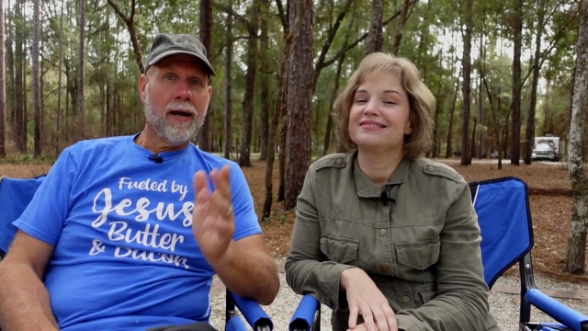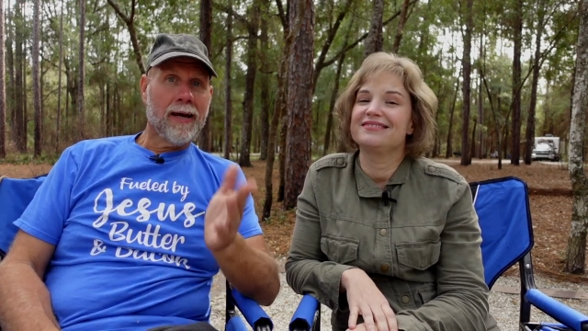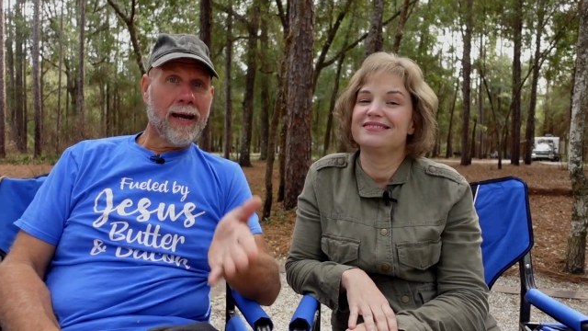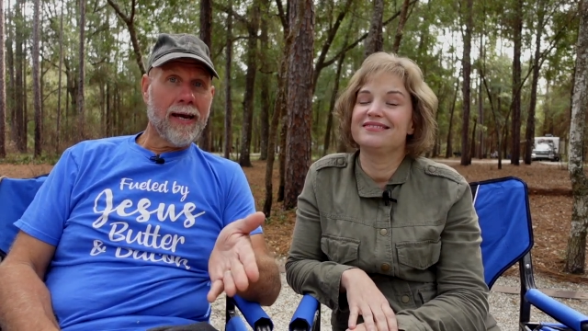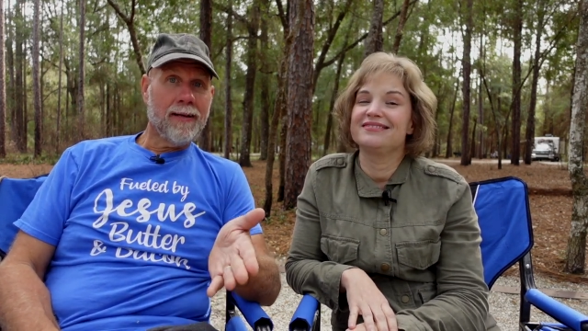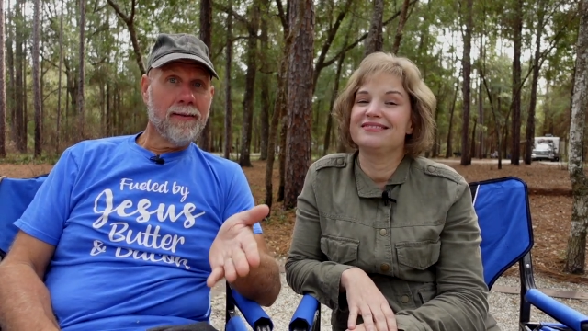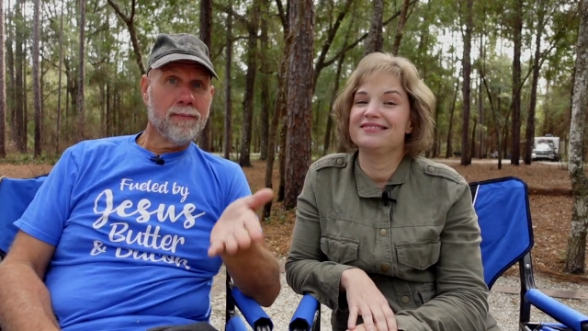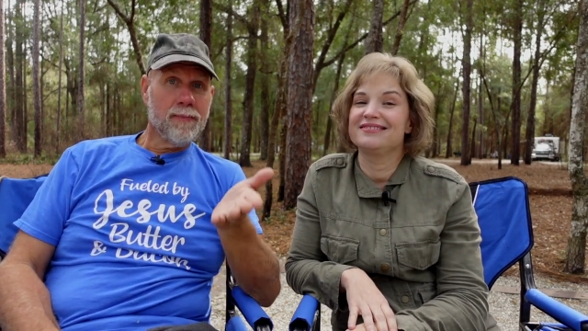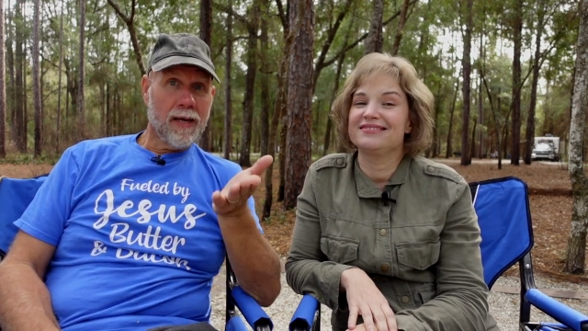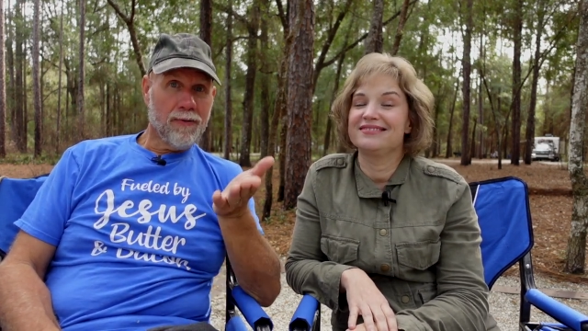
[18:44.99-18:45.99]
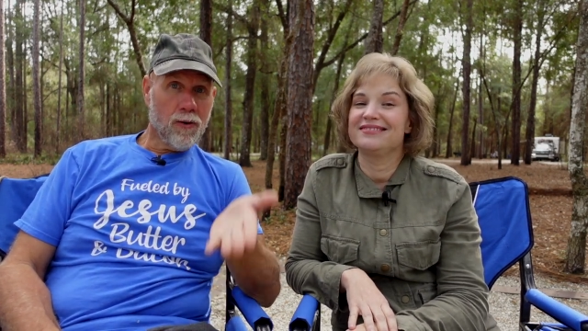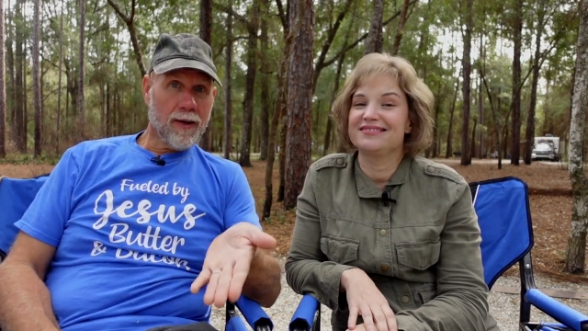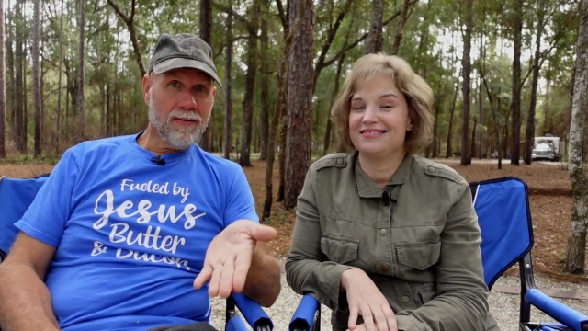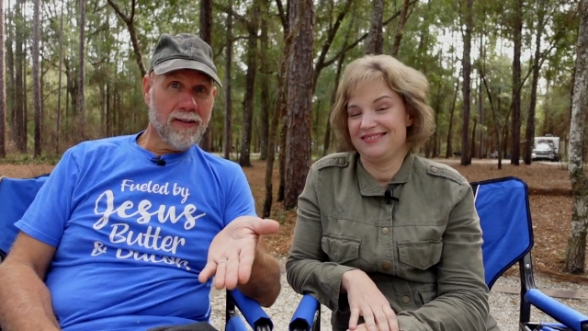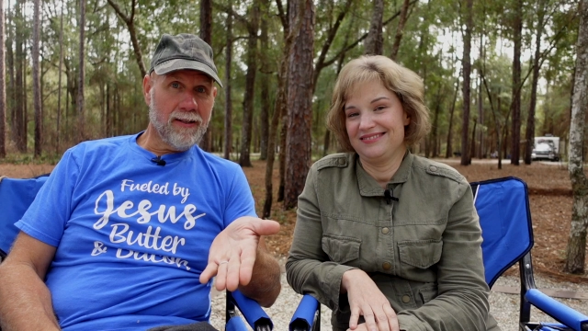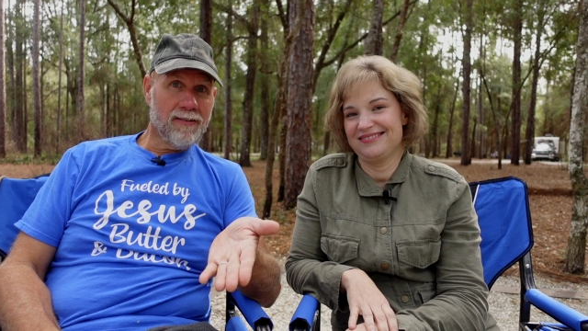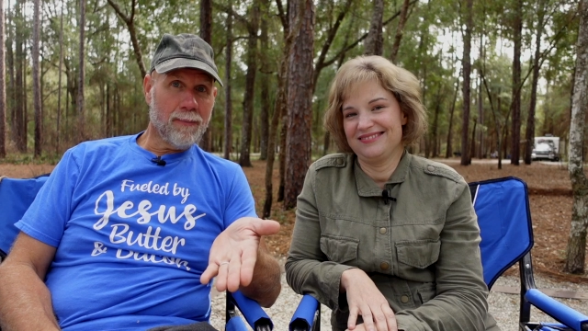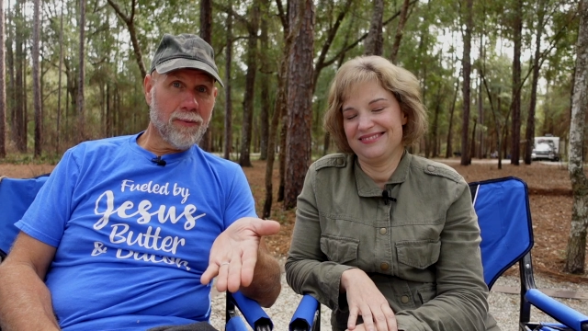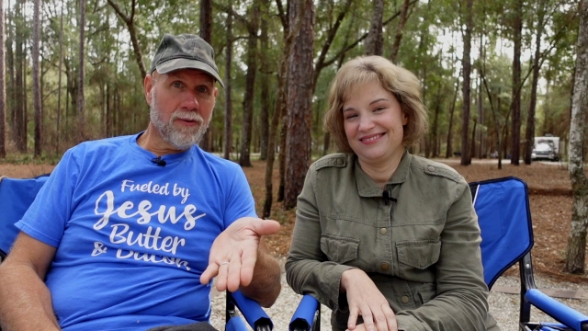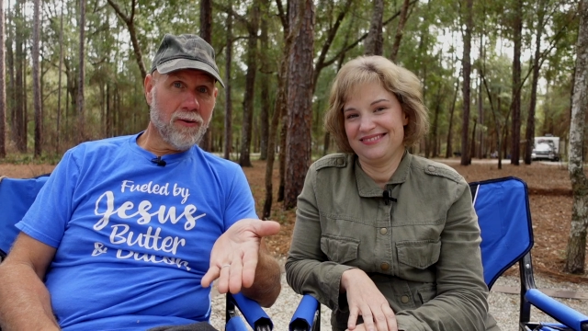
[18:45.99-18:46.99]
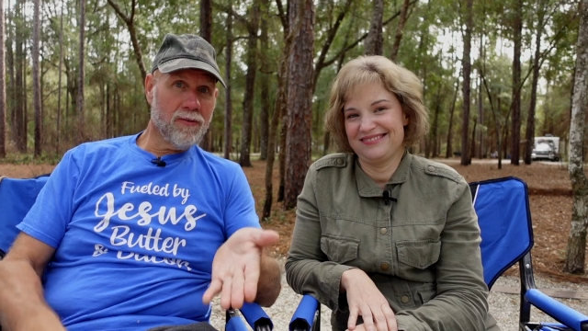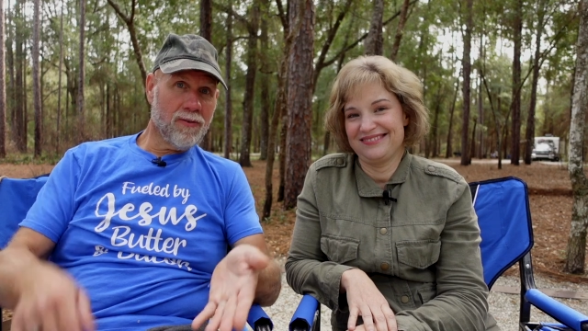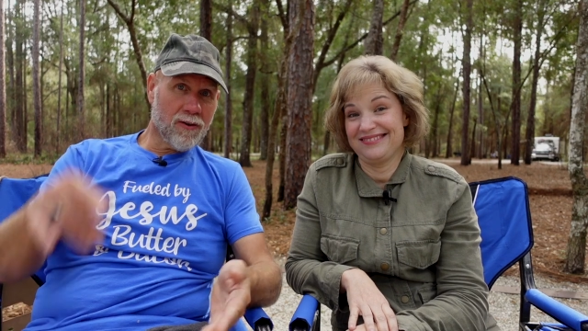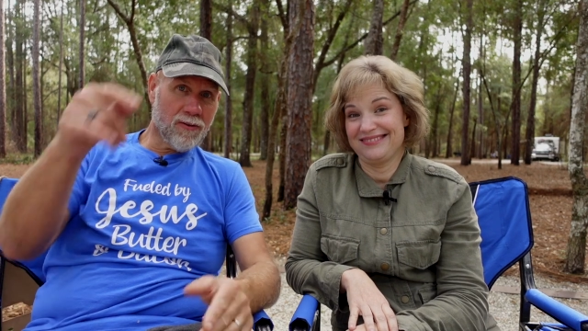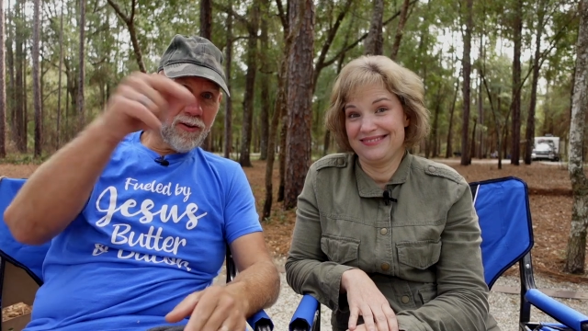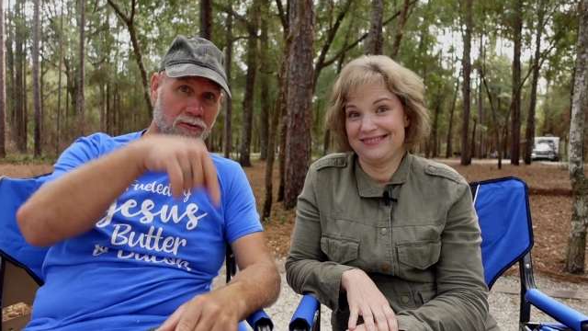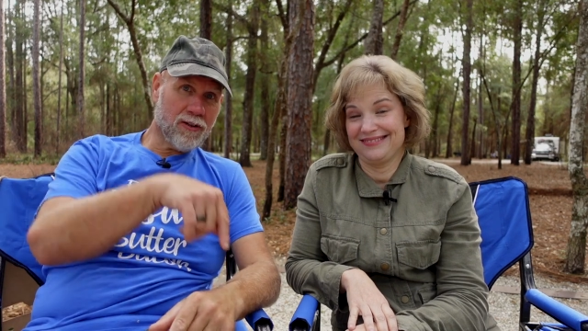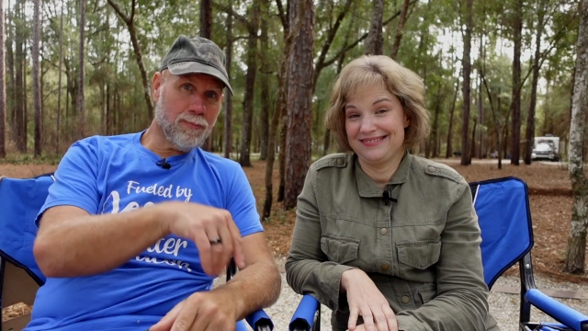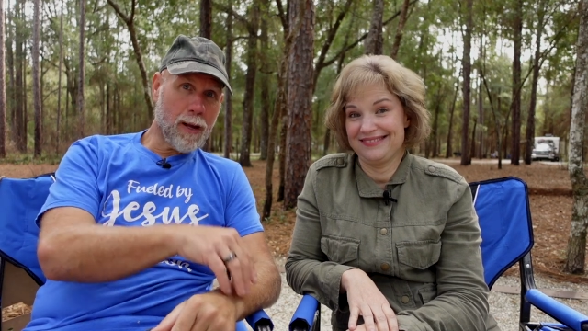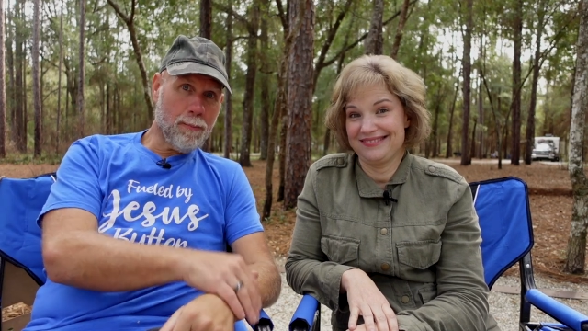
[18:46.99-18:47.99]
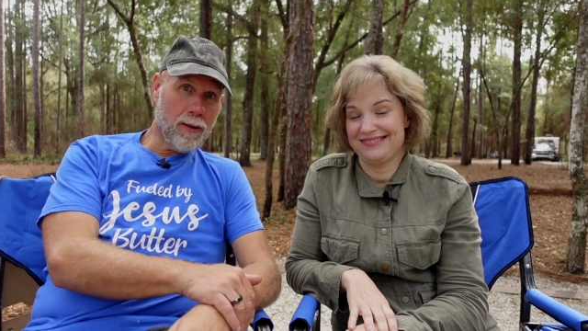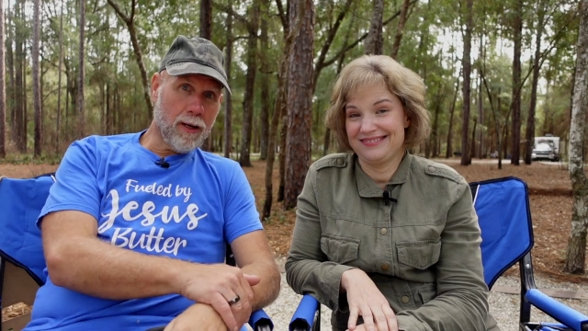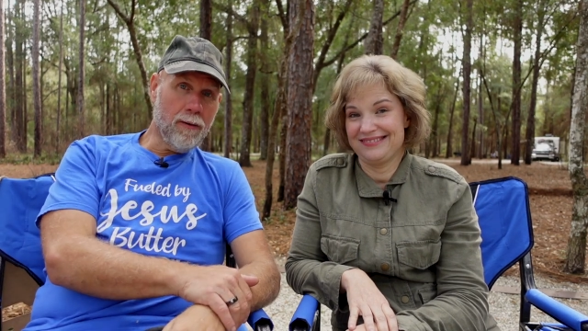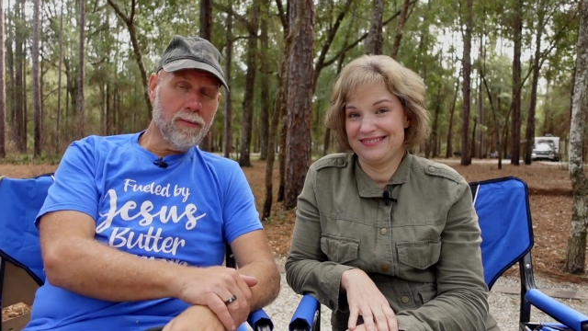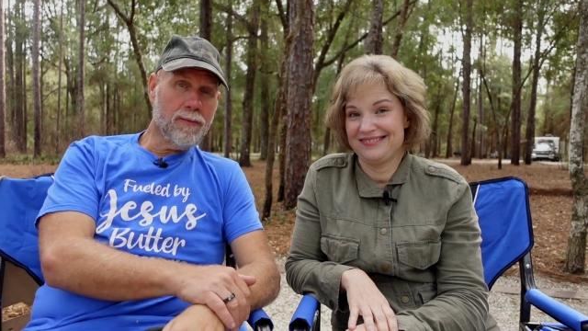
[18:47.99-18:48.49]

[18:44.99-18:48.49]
Speaker 1: Again, if you like seeing these episodes, there's an address down below.